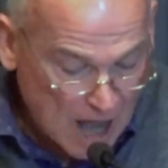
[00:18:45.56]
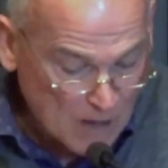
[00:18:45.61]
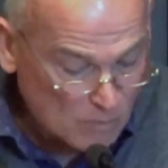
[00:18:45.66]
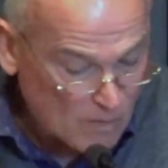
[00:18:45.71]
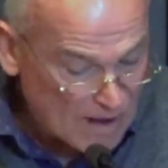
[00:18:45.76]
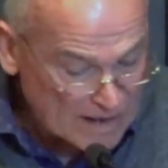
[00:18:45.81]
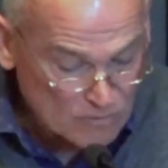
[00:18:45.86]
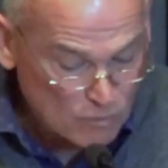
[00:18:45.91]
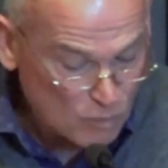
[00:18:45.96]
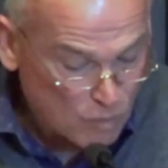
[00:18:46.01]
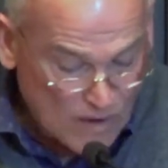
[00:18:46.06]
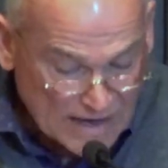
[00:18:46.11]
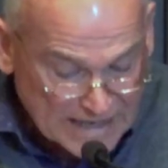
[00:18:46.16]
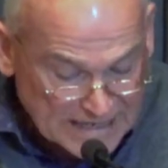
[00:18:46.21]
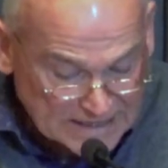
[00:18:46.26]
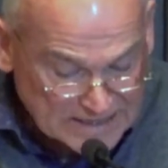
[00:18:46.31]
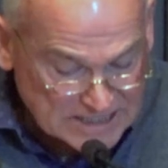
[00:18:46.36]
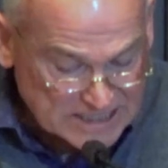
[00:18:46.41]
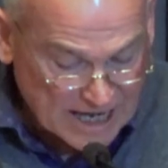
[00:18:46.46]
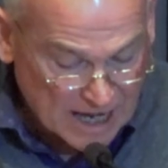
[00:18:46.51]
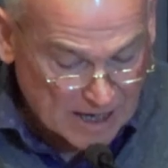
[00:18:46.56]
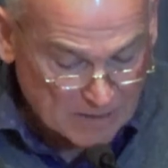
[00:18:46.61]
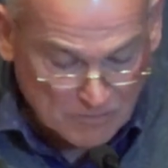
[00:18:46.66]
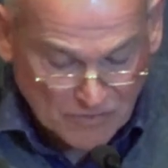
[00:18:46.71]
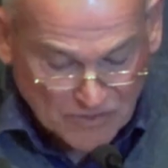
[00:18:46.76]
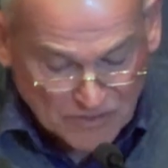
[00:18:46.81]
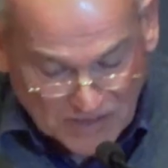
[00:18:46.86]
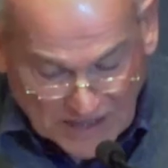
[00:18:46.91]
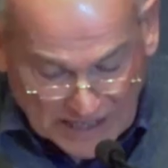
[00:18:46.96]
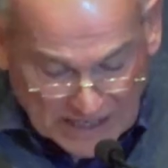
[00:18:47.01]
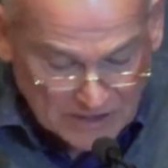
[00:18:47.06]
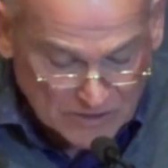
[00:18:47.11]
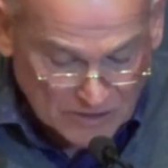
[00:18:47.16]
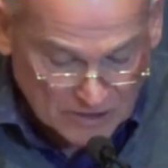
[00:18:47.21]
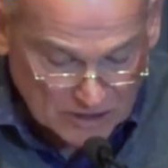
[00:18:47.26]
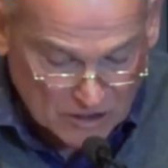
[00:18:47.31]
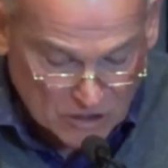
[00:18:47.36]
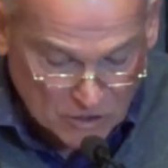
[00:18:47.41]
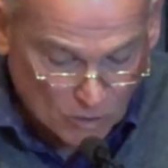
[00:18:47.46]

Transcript: And when weeds come thicker than